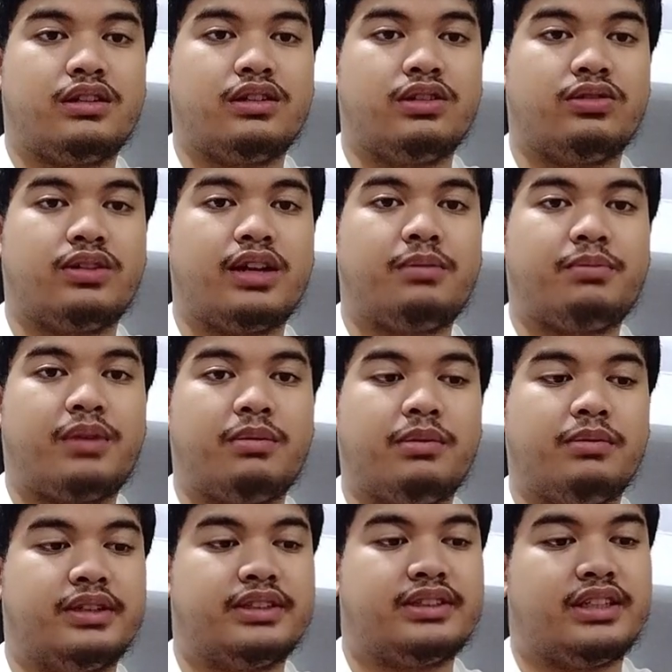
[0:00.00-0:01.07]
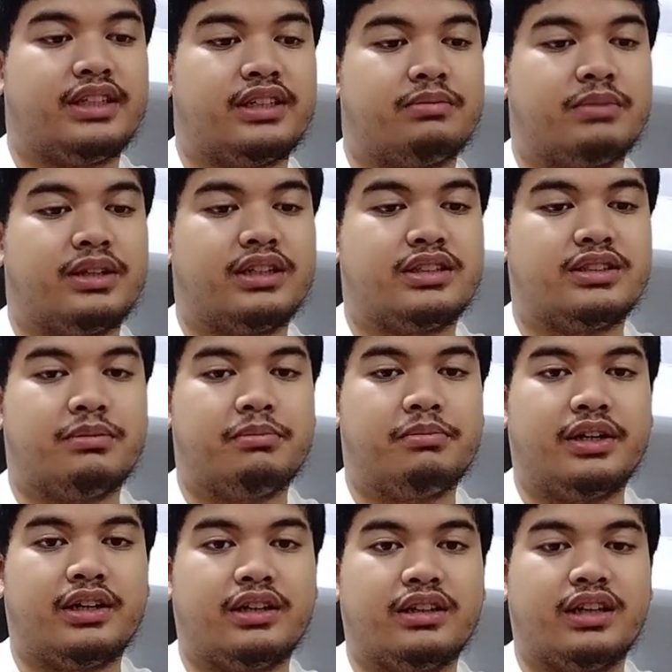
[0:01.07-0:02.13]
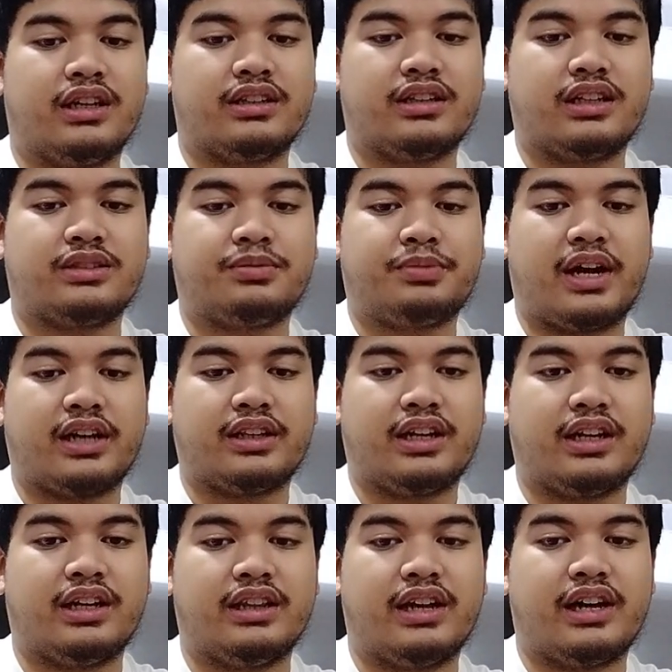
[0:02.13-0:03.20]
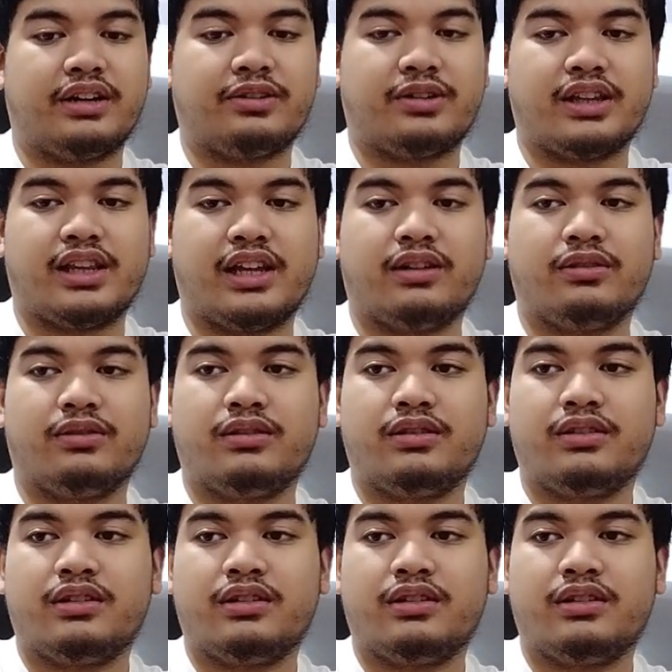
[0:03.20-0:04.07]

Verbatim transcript: You can probably see it, but there's a bug that's practically dying right now.